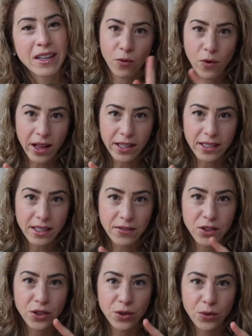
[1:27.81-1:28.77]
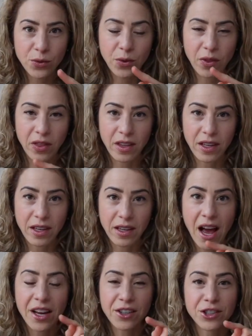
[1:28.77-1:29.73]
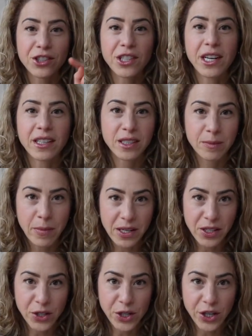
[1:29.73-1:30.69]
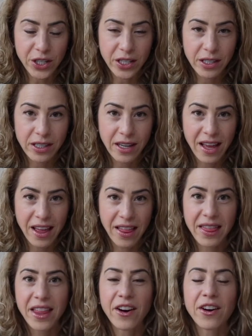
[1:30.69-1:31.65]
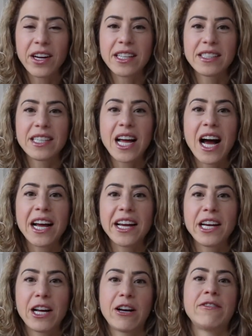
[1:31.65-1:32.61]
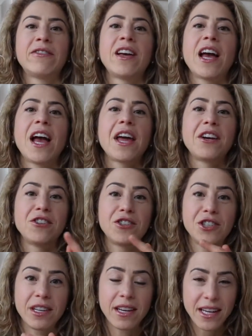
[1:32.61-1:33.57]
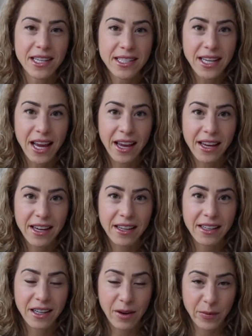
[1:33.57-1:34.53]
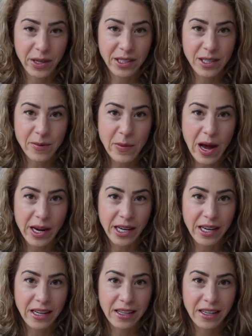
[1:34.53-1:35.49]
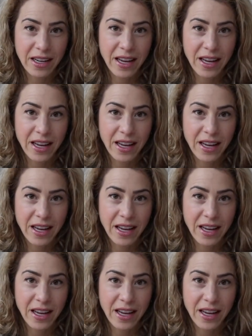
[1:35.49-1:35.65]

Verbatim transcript: Relative to the energy expenditure, there is not enough energy intake coming into the body,